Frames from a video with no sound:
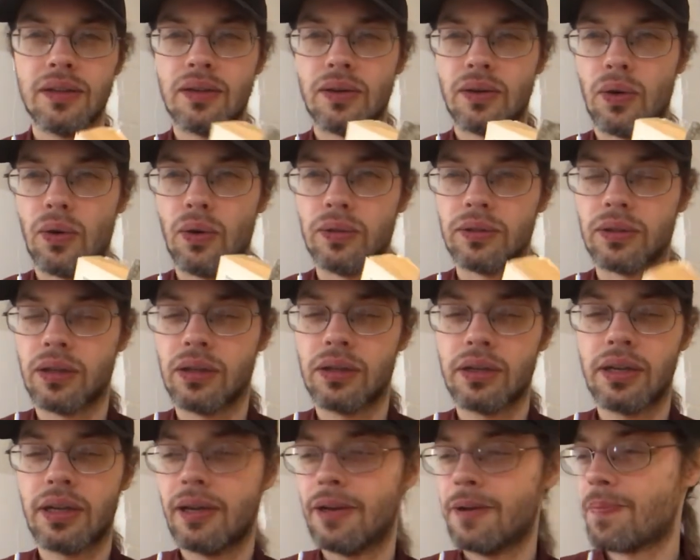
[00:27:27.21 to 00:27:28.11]
Hold
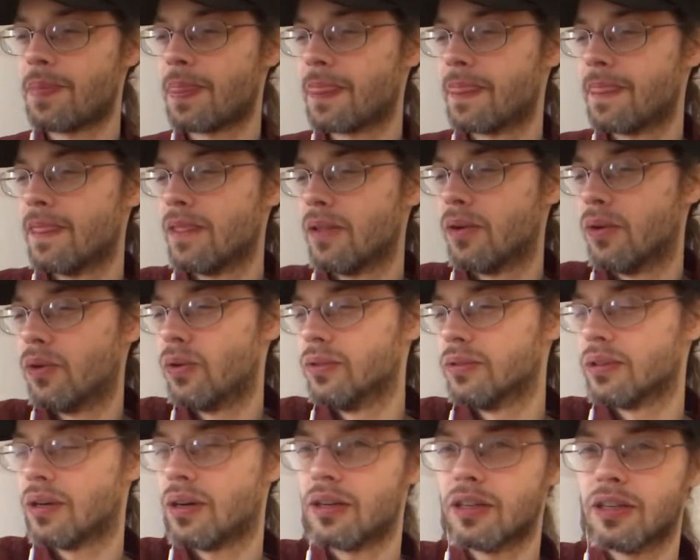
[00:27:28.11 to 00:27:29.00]
on,
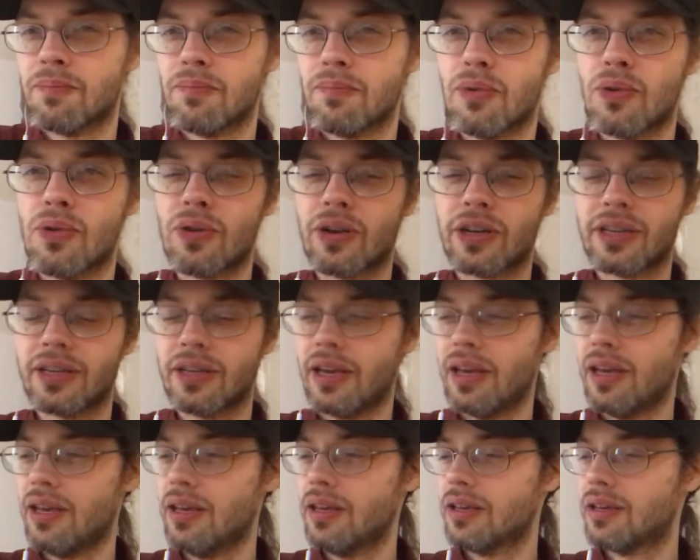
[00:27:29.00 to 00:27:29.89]
more
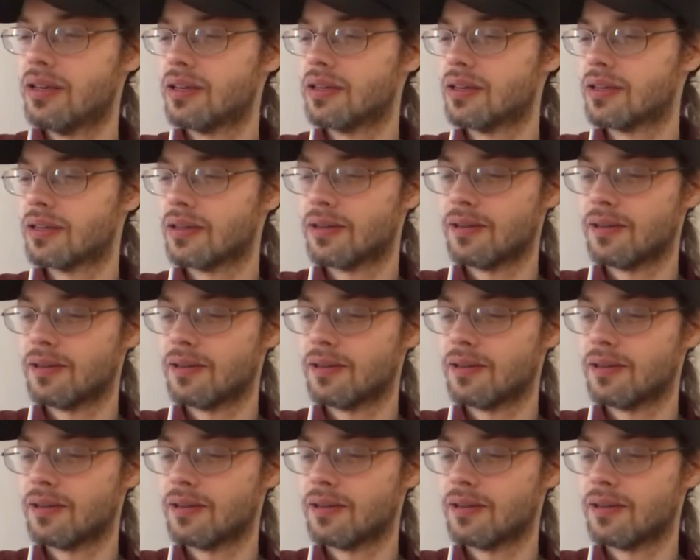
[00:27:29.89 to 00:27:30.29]
cake.